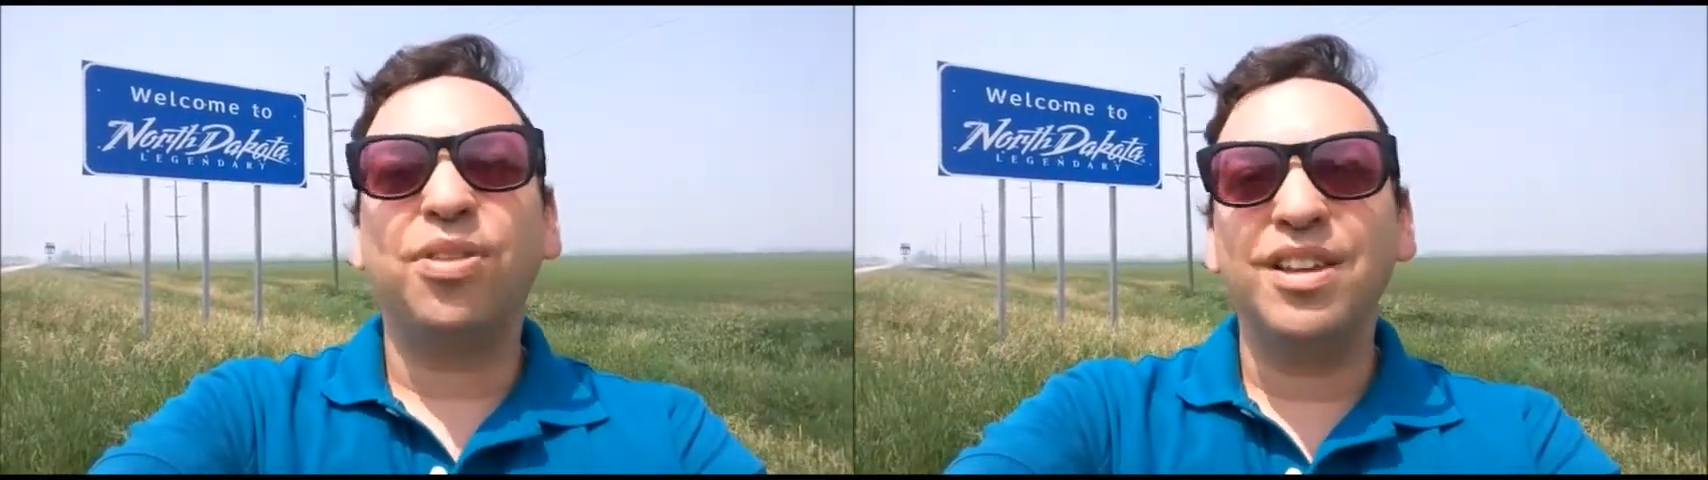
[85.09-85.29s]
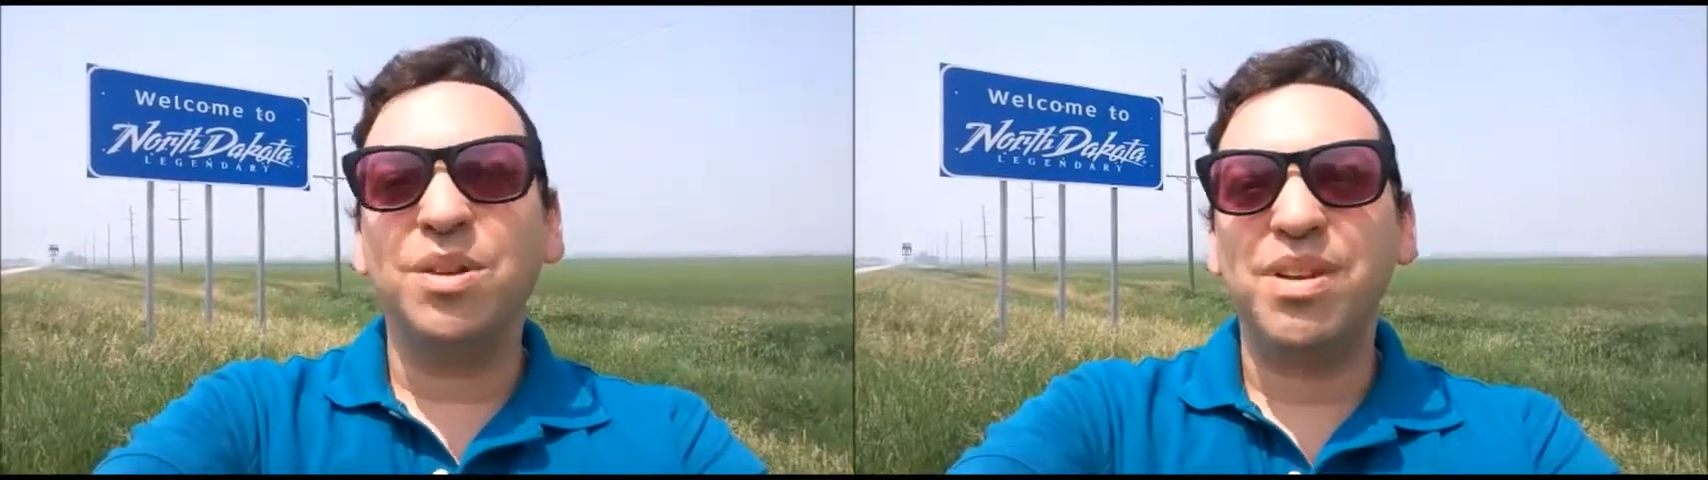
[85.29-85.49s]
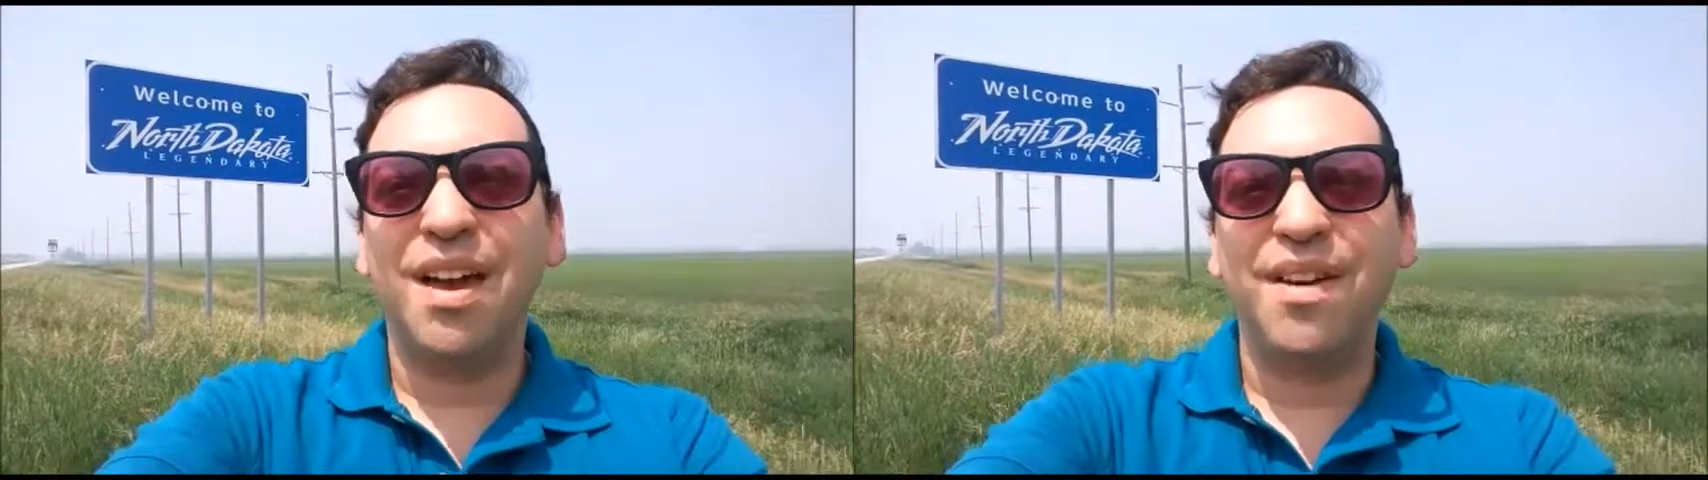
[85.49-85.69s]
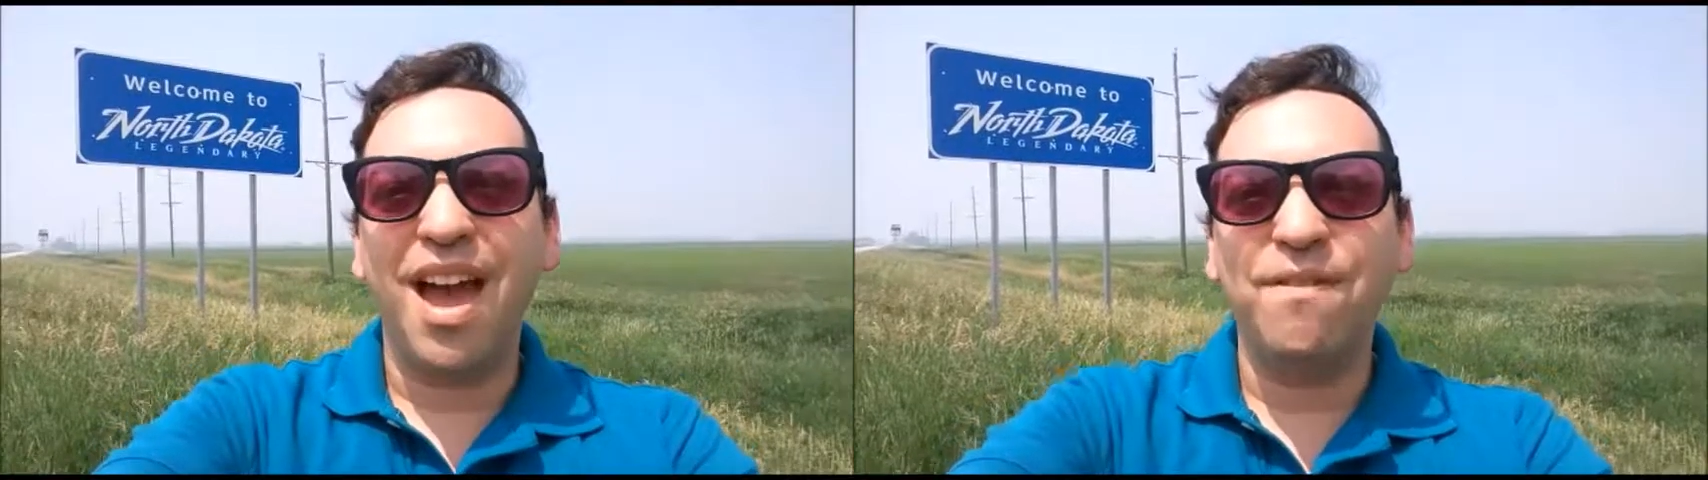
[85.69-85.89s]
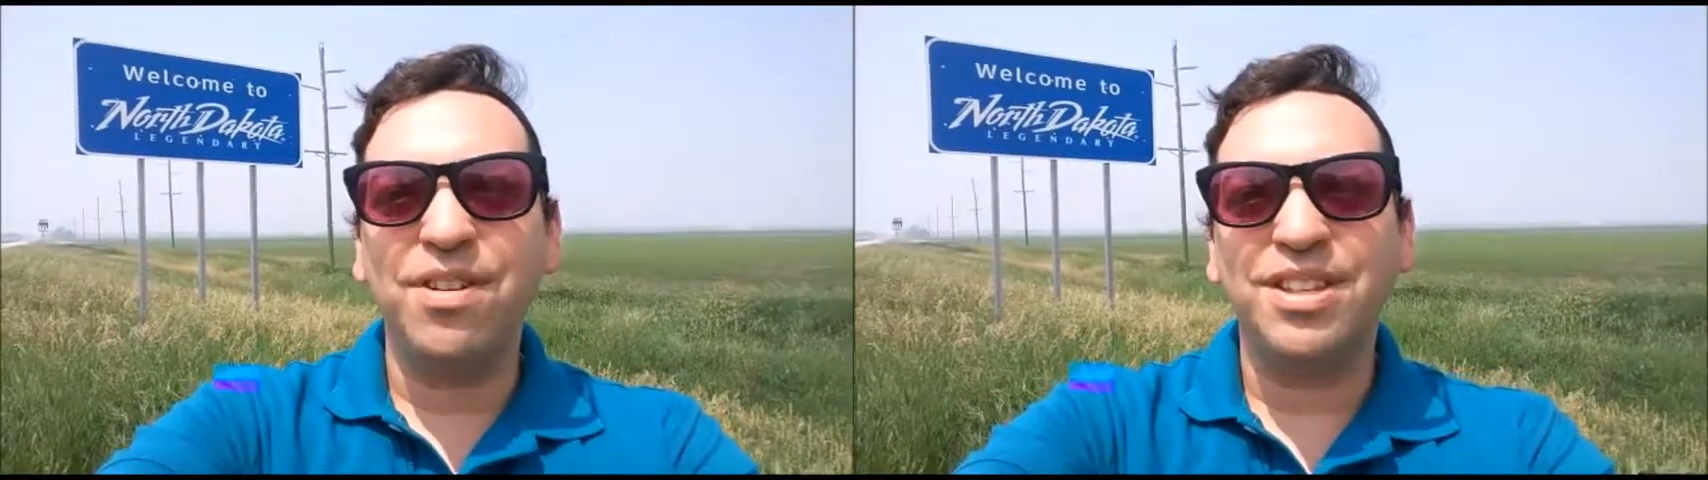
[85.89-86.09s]
the things that we have
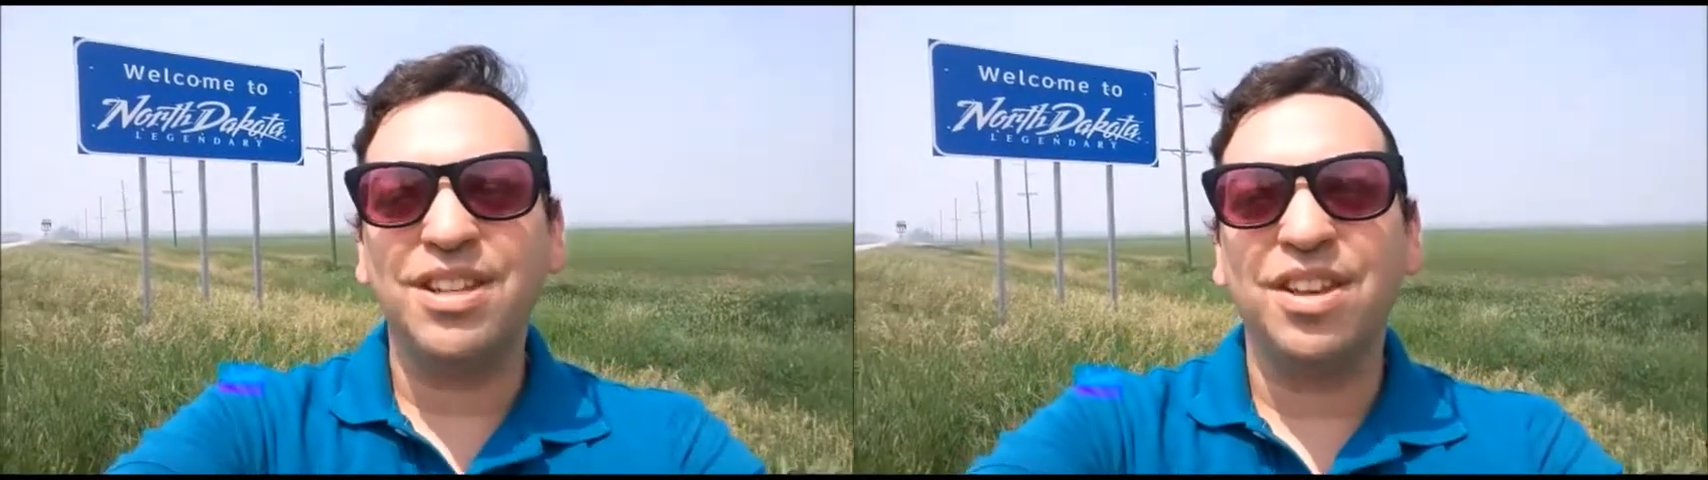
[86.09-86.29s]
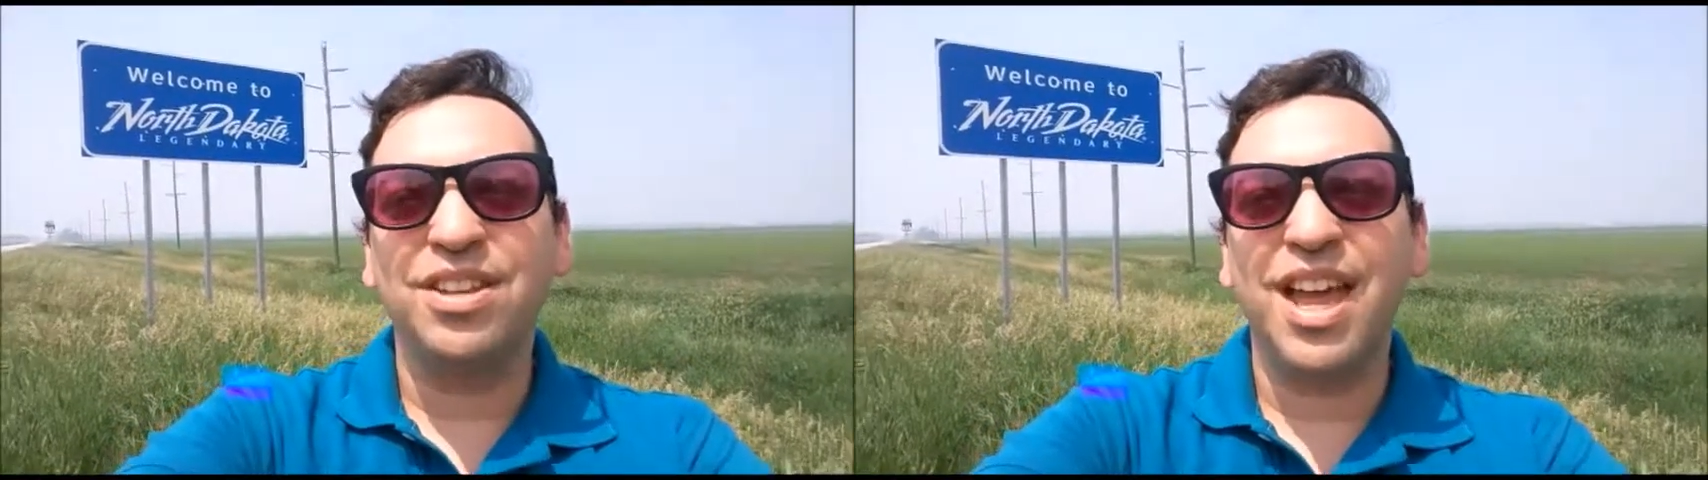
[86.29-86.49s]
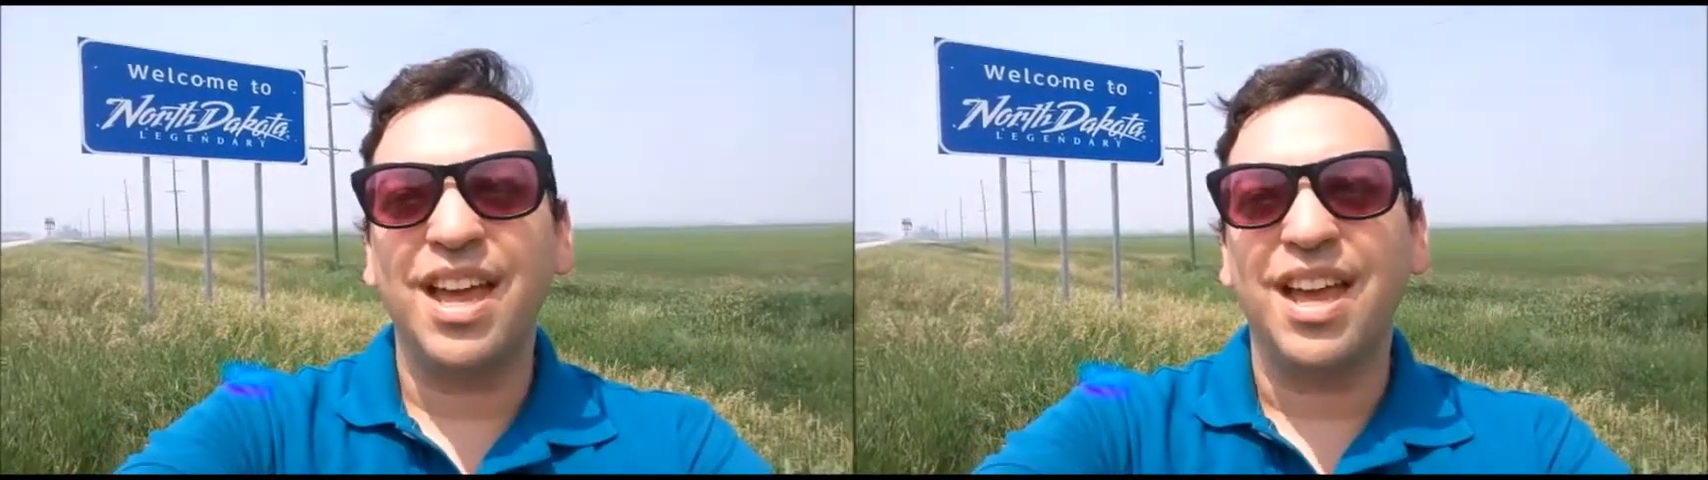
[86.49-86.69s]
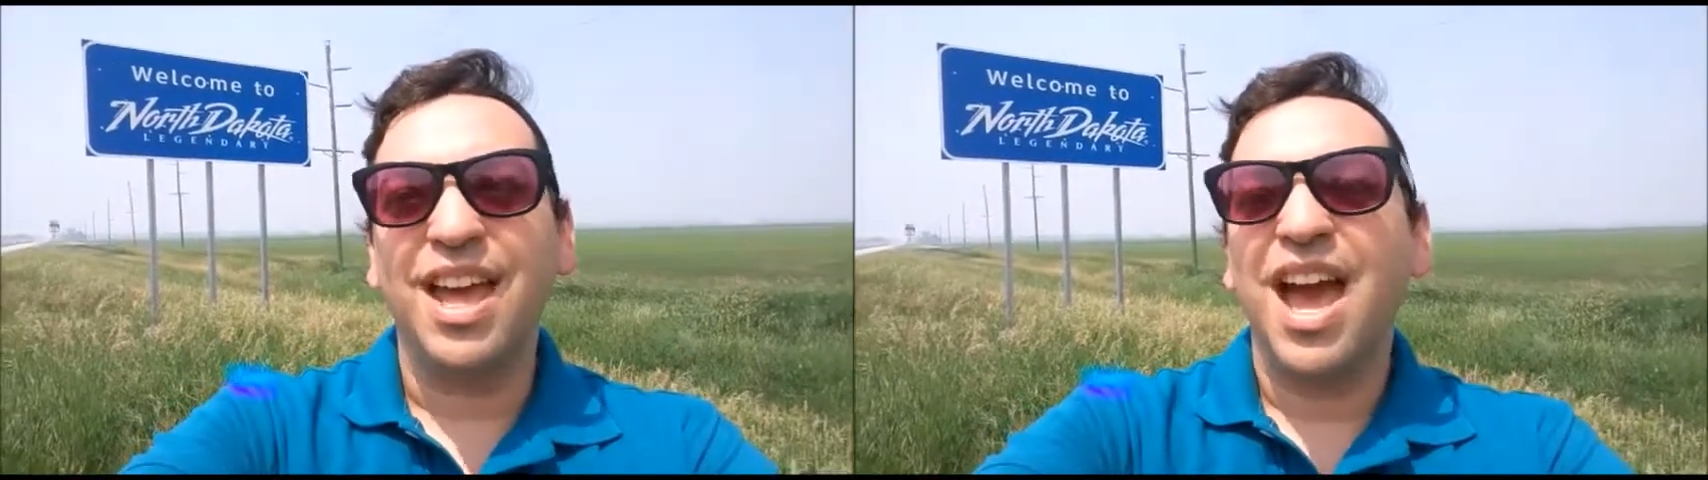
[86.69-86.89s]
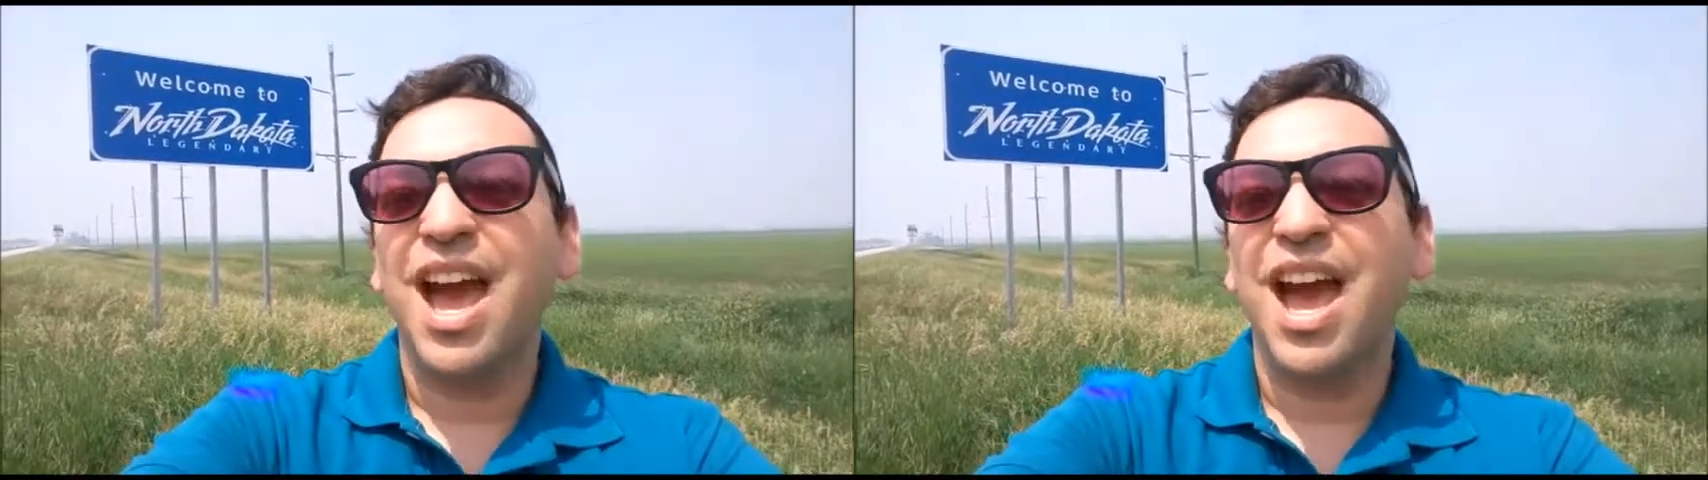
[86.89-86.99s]
every single day